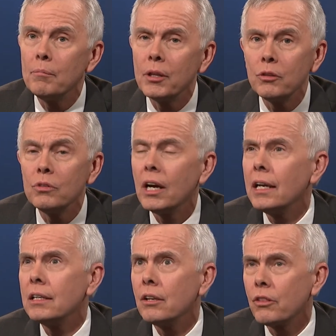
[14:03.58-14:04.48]
Bethune
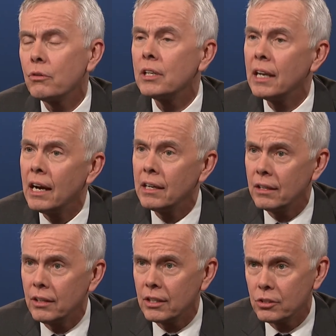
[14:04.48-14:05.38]
died in 1939, I
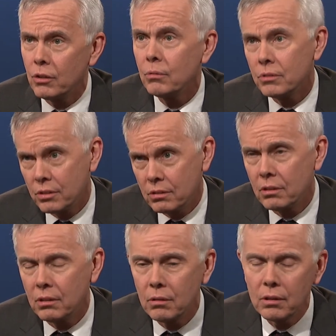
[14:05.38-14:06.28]
think. So that was
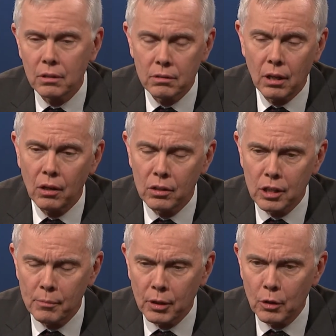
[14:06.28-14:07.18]
a long
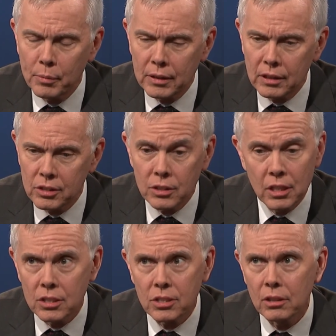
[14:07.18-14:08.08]
time ago, but
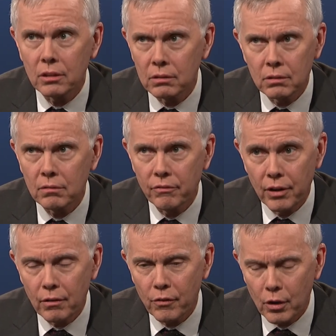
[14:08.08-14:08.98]
he's still
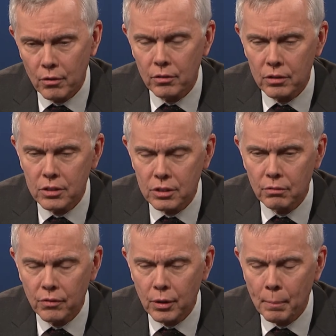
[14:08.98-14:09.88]
revered. He's still
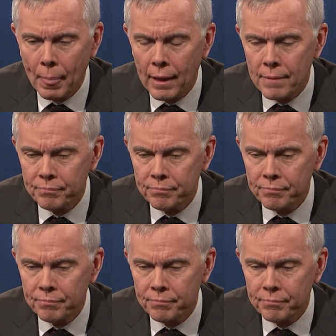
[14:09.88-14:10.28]
revered. Mm-hmm.